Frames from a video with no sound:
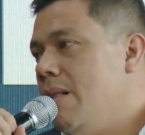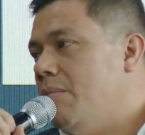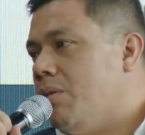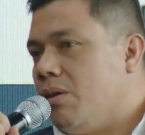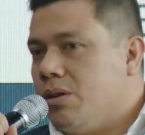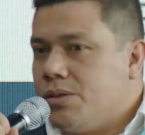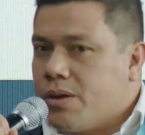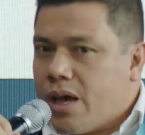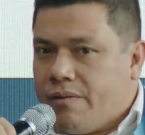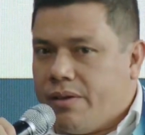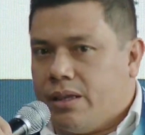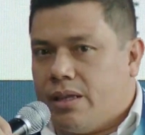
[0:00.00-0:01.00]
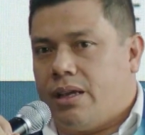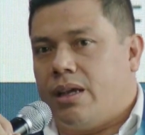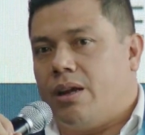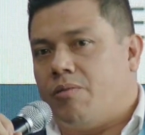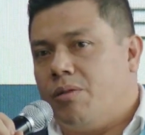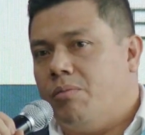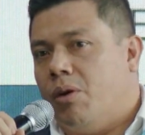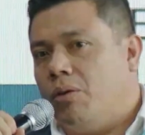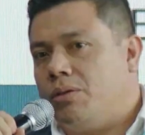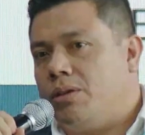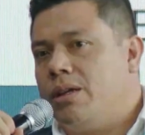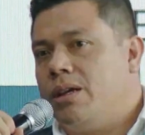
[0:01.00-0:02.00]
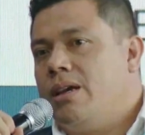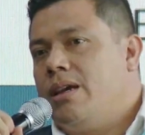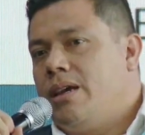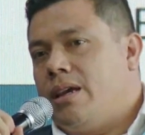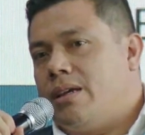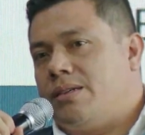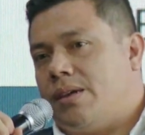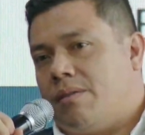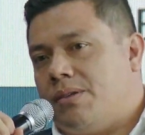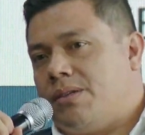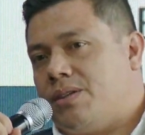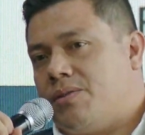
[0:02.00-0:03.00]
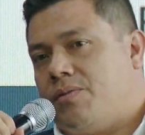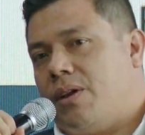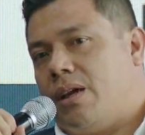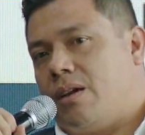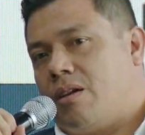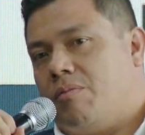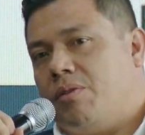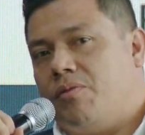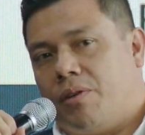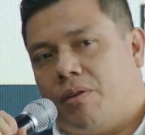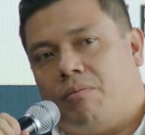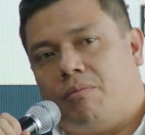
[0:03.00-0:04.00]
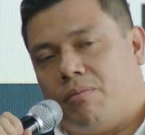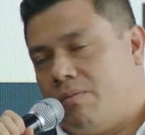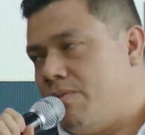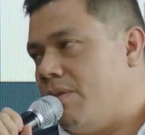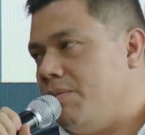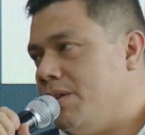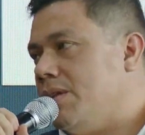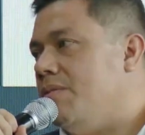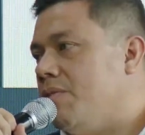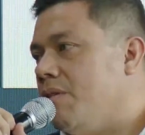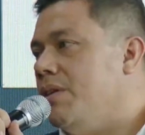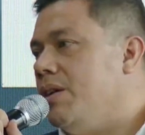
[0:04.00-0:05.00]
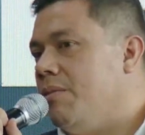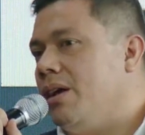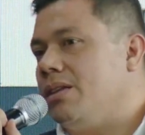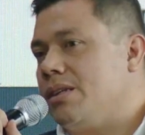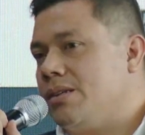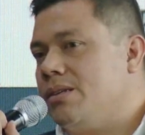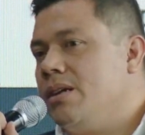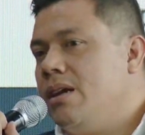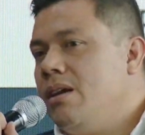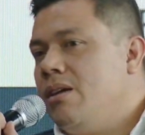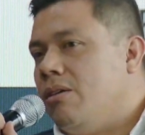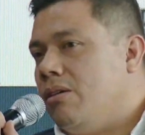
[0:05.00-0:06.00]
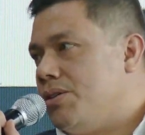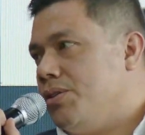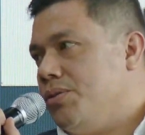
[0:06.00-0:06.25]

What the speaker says: but also having the remote services coming from the team from Innovatrics, also